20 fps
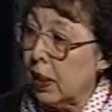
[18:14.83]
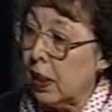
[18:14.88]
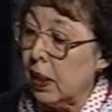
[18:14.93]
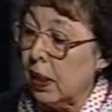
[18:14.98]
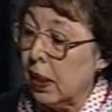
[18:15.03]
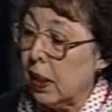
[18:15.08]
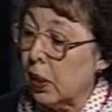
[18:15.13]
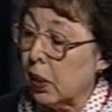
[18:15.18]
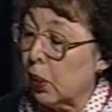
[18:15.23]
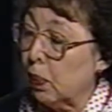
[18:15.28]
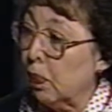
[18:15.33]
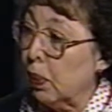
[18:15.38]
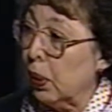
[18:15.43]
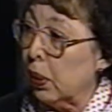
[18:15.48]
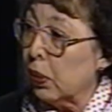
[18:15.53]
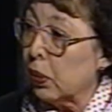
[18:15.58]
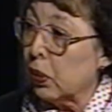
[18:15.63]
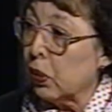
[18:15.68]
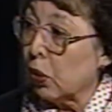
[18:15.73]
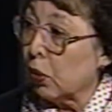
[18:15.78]
any other
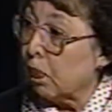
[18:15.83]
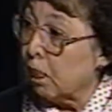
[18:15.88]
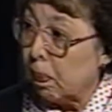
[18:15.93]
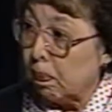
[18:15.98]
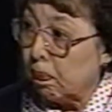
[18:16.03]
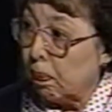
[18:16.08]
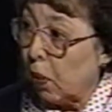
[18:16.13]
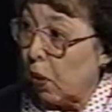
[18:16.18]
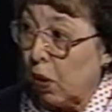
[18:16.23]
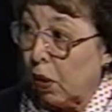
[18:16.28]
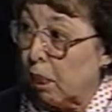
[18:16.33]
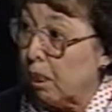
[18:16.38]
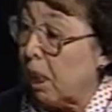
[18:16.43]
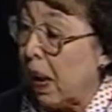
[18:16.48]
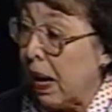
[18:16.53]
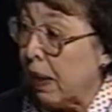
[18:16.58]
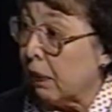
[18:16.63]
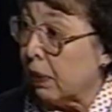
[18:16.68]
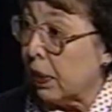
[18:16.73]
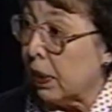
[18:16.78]
books or, or
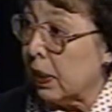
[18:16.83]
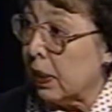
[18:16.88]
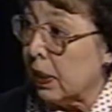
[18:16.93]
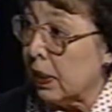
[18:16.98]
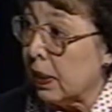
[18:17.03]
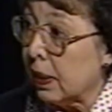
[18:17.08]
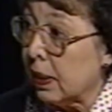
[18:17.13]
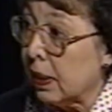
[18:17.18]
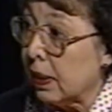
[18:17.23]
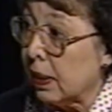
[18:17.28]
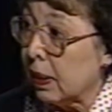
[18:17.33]
pamphlets?